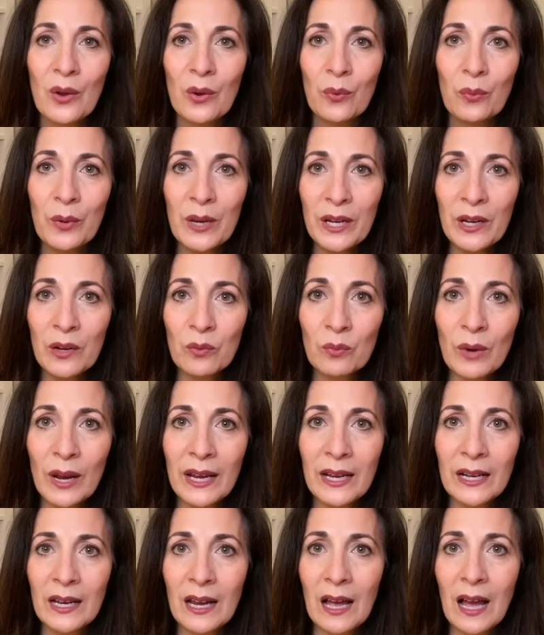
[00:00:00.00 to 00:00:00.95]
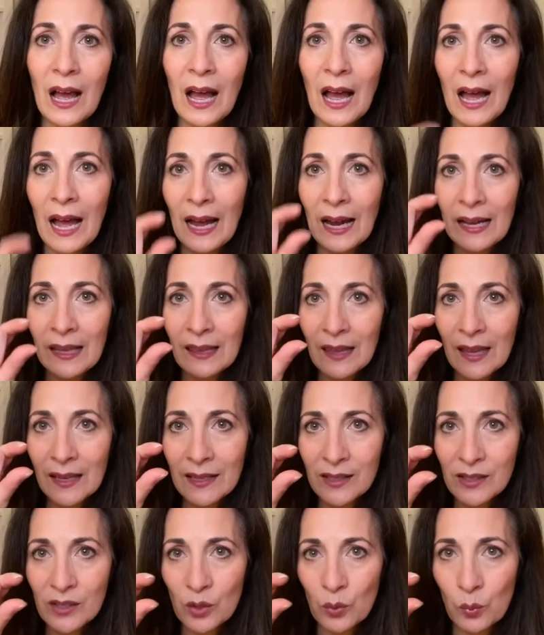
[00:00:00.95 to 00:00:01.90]
Read and Write
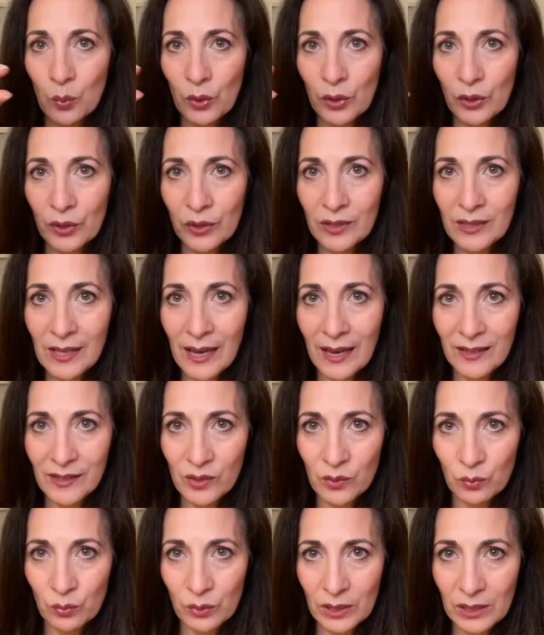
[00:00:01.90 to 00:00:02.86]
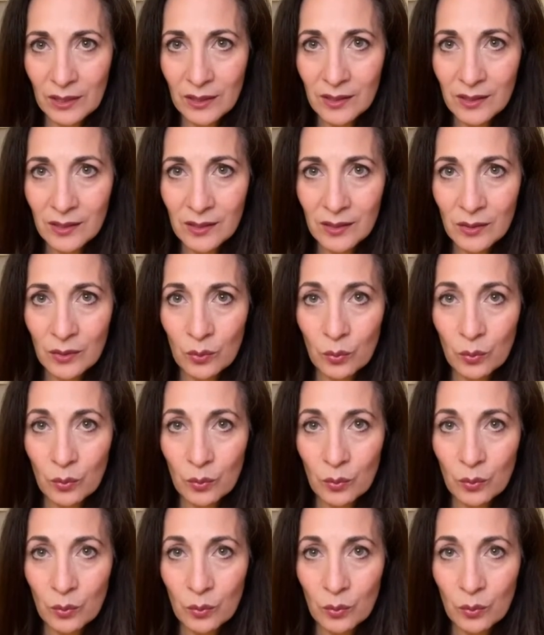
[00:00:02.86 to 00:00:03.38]
highlights the words as it reads,